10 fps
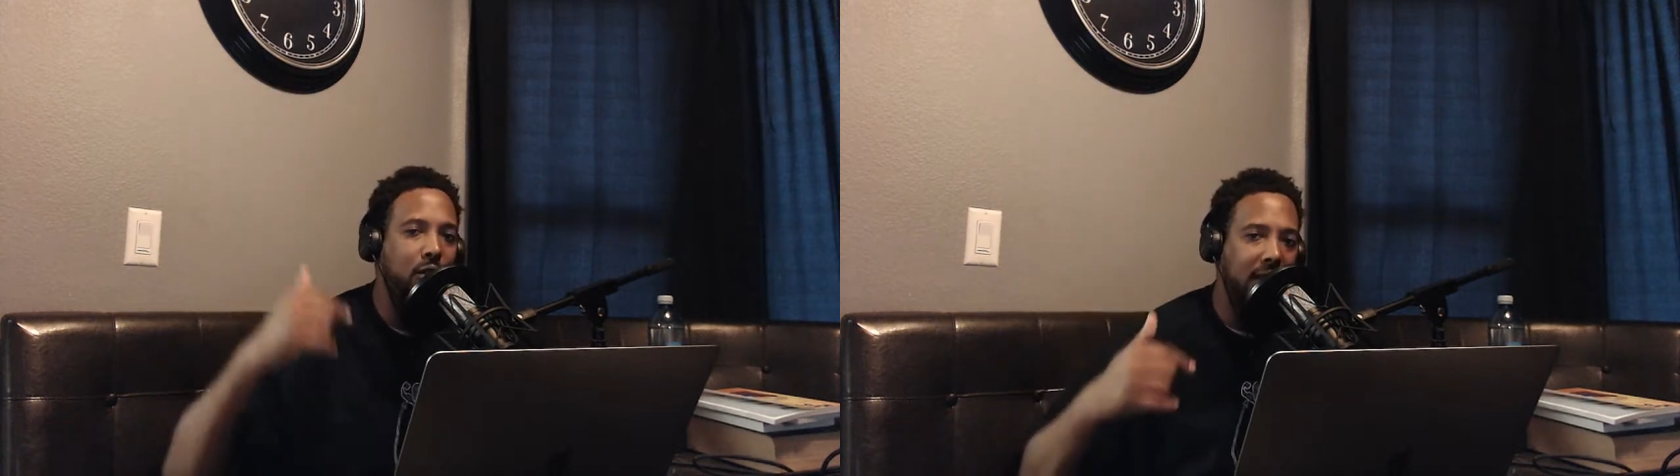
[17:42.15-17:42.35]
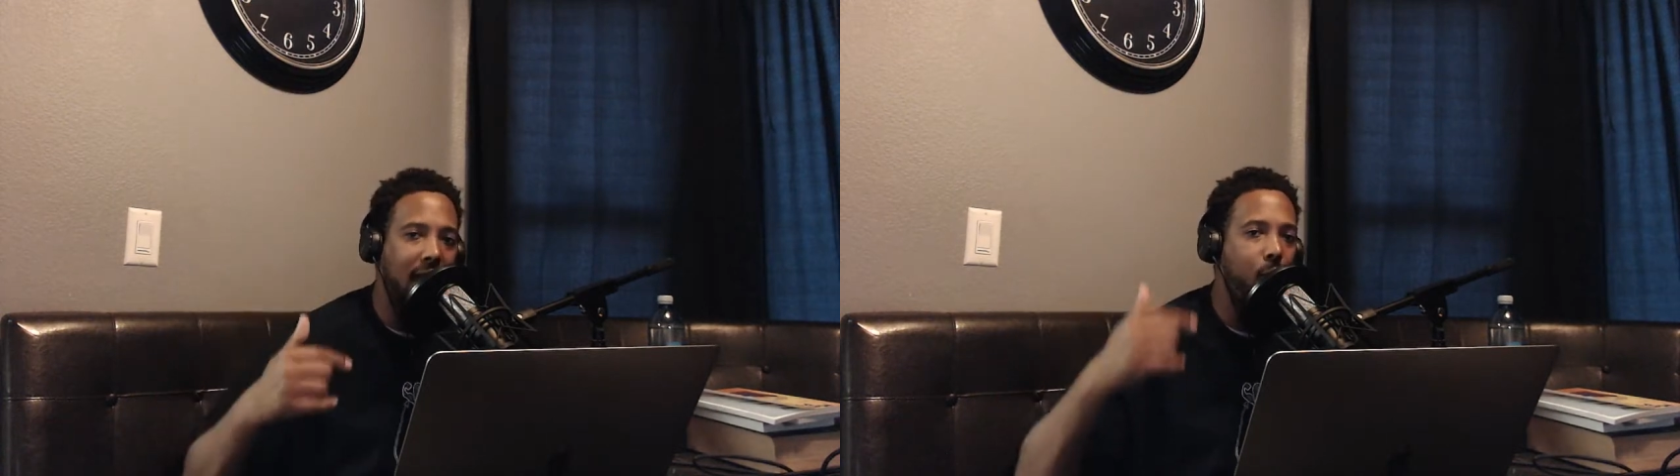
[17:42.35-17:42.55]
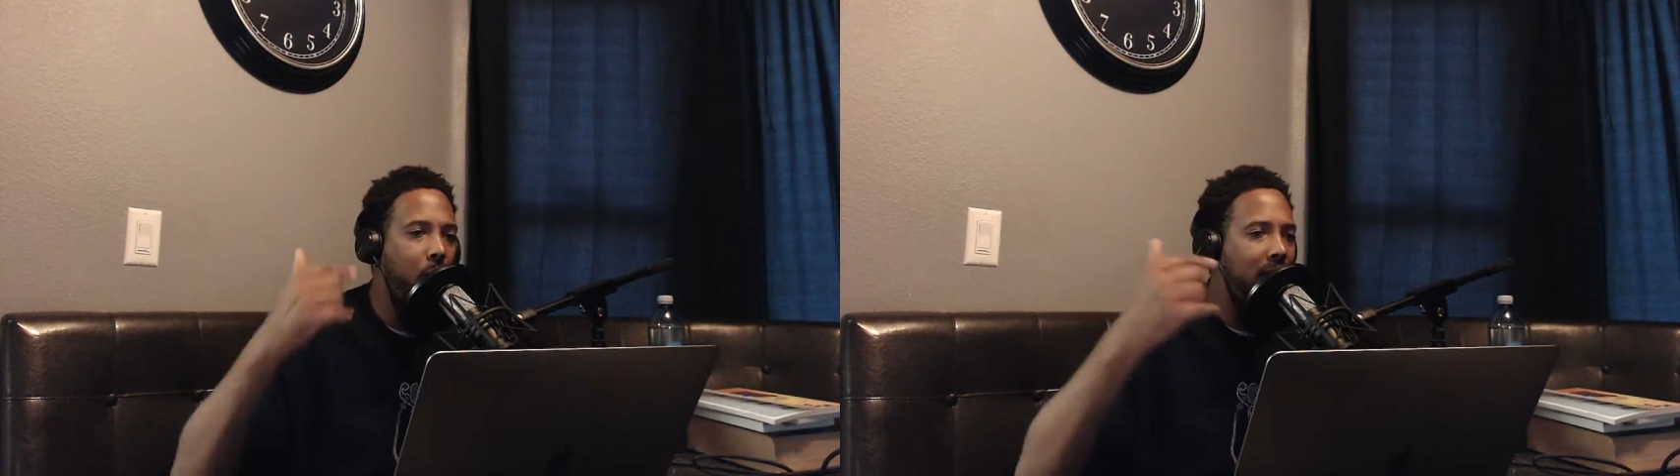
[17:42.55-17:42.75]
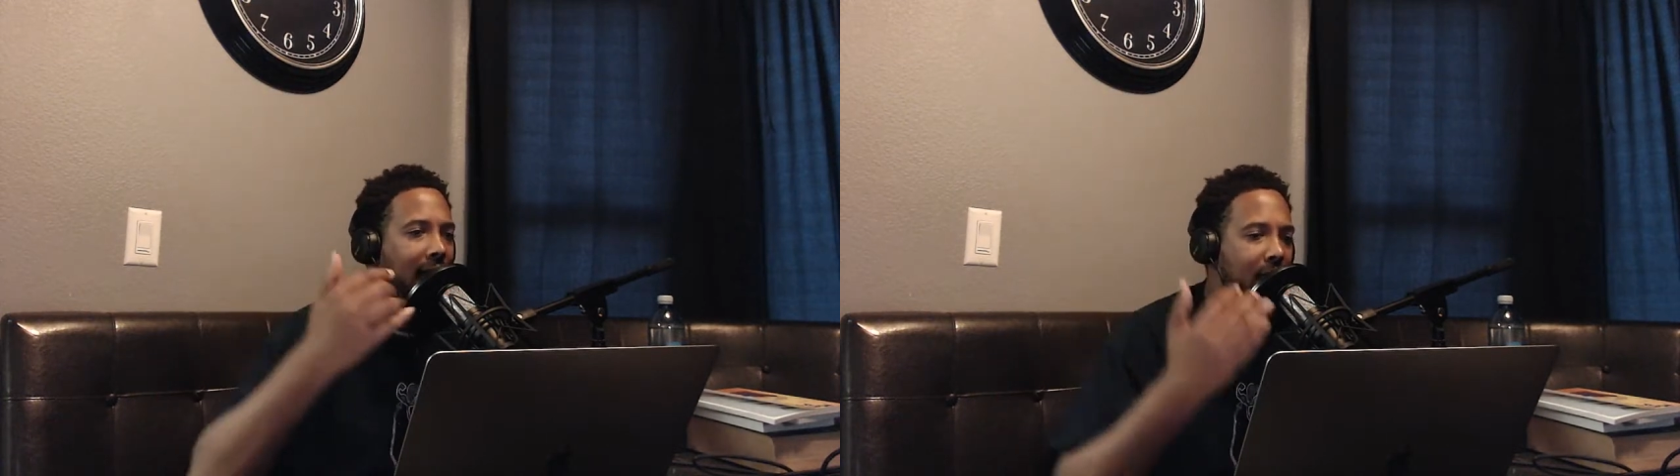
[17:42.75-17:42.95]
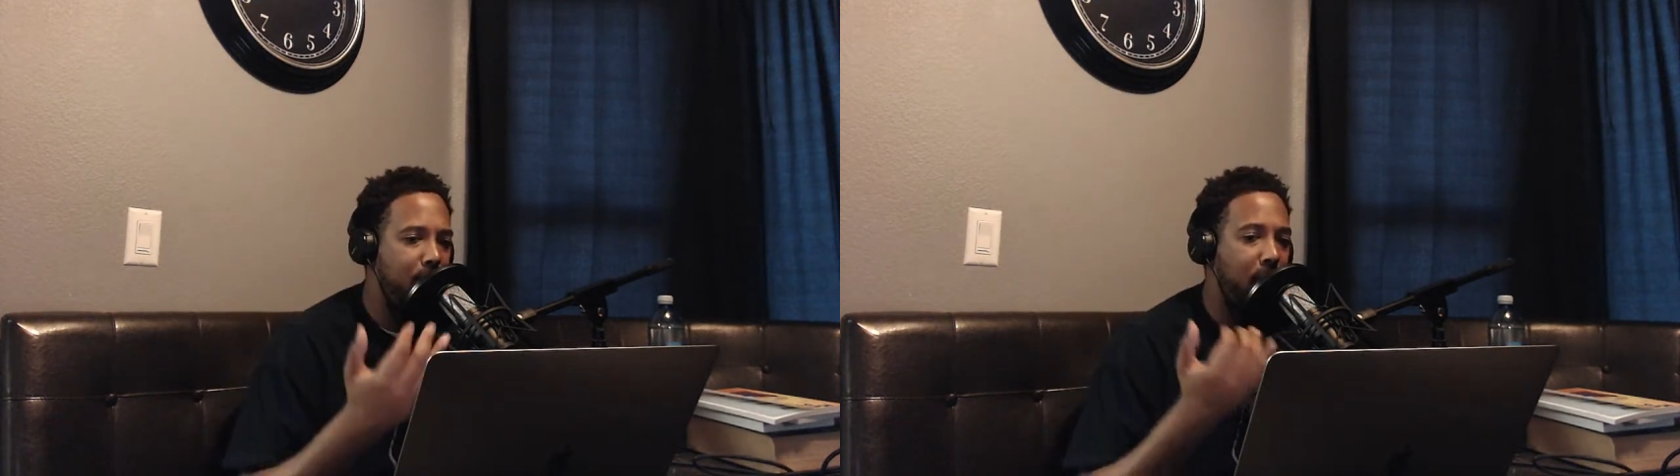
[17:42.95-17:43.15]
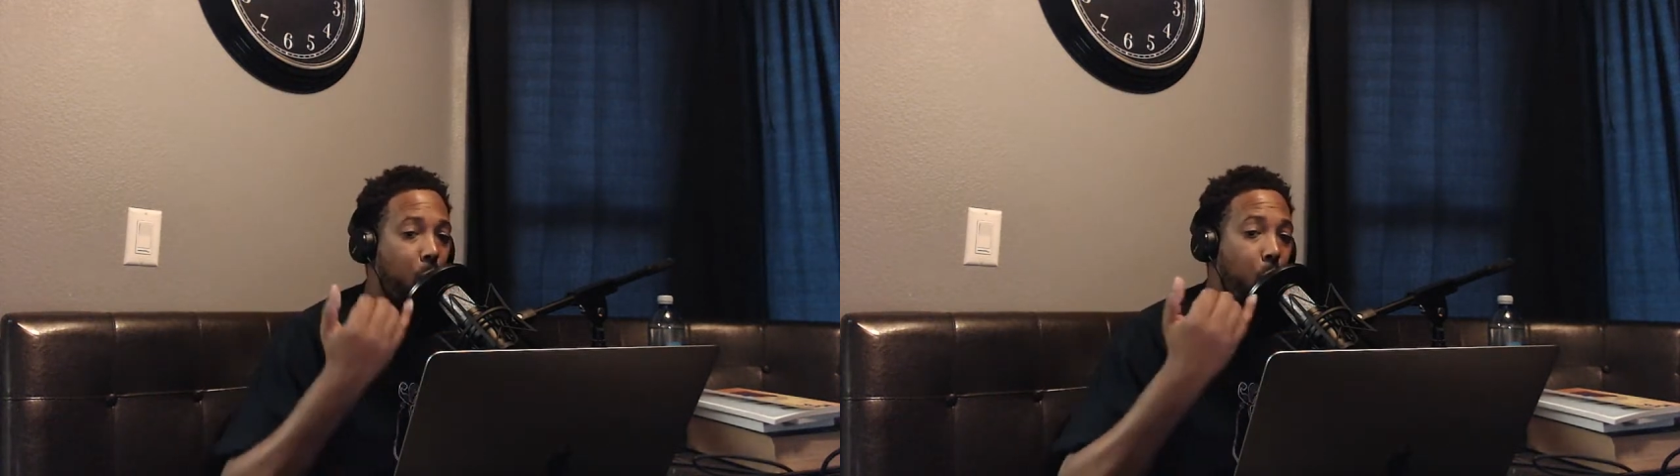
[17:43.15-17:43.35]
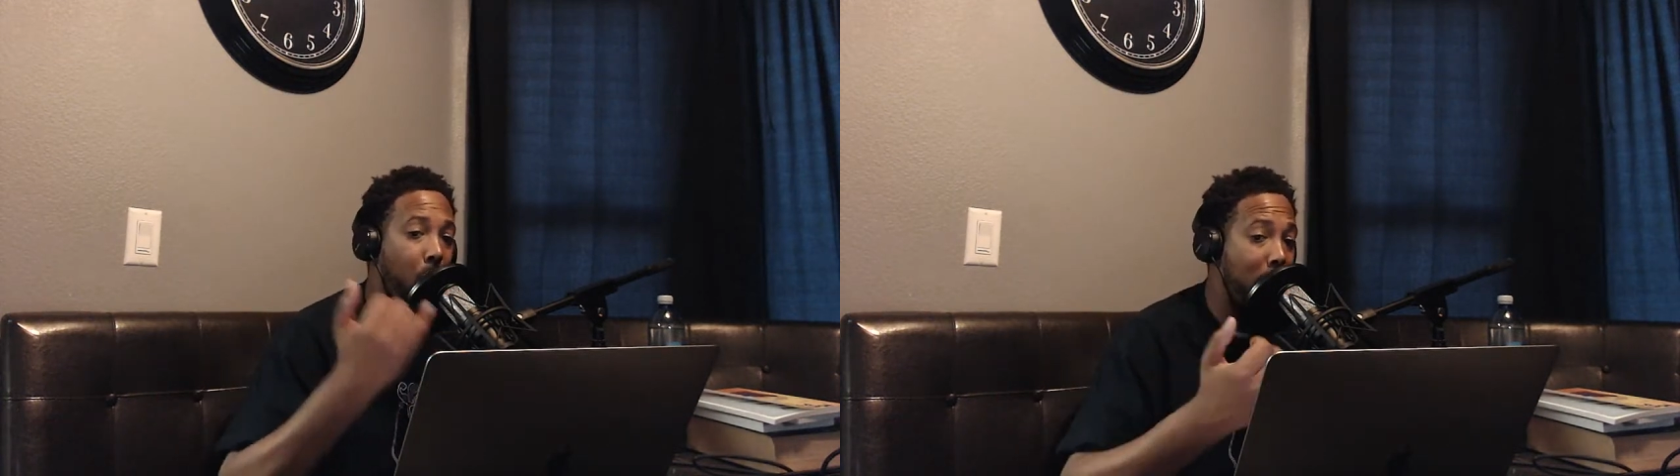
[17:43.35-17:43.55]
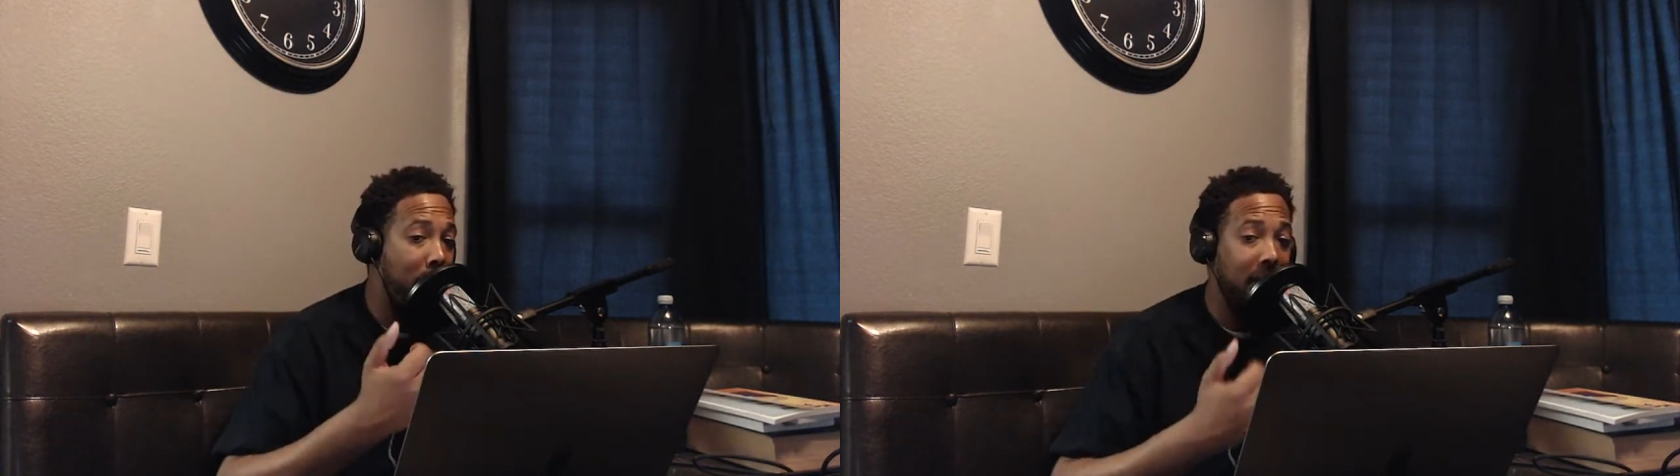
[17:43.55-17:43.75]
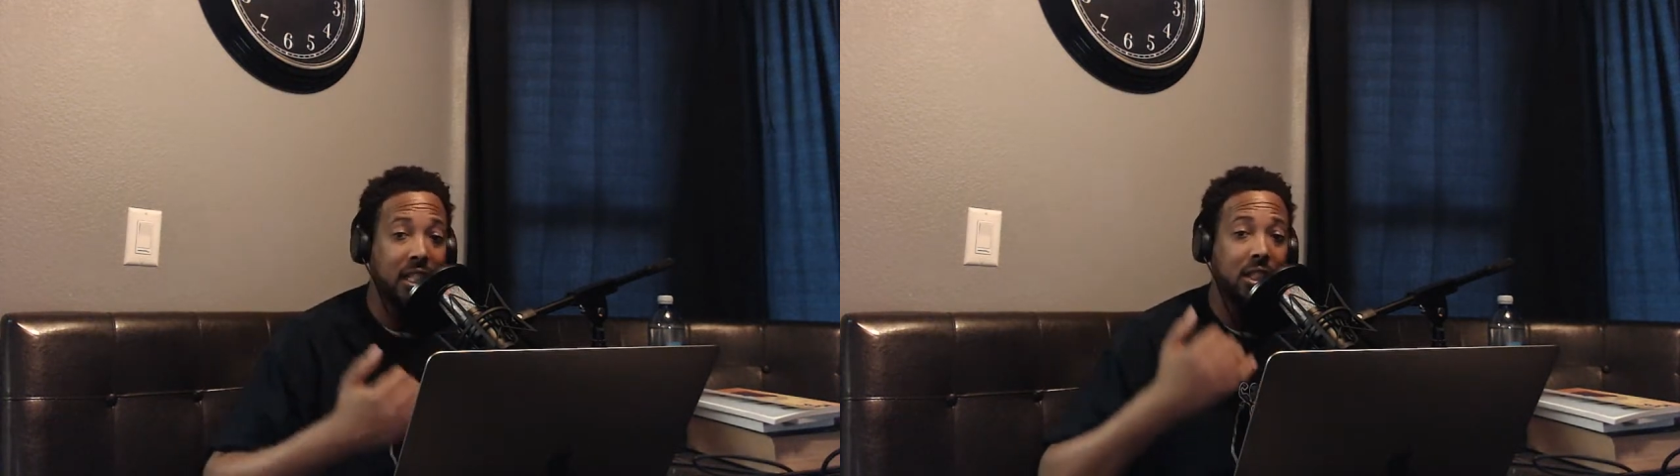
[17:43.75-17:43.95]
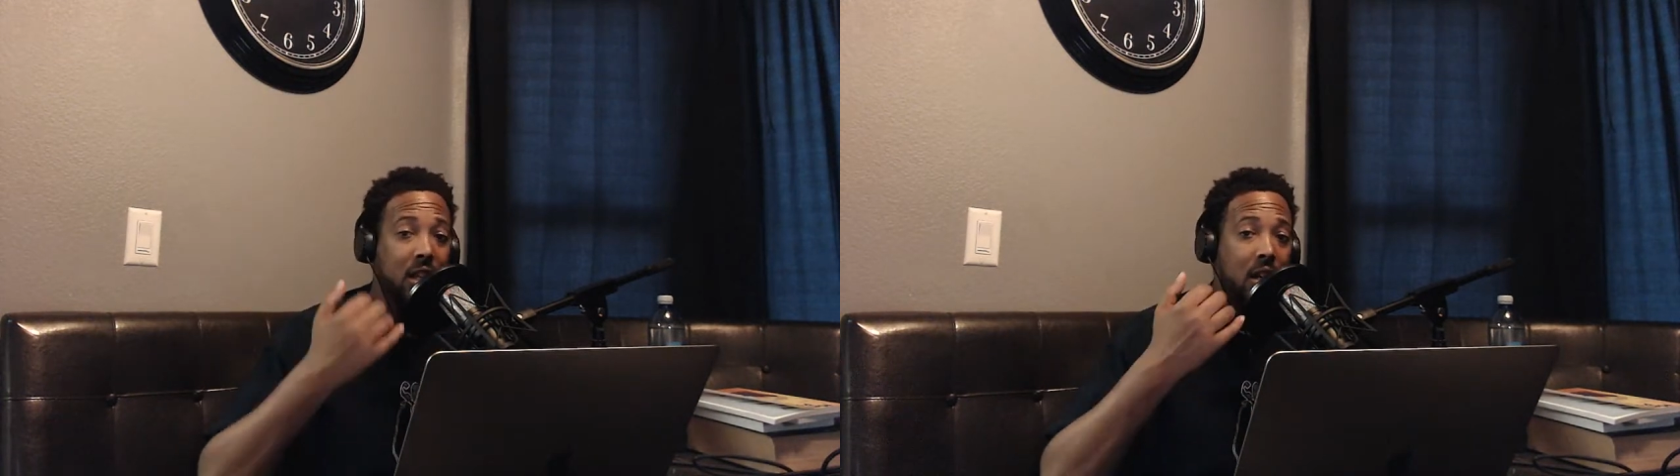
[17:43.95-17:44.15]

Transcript: safe when they've been raping us,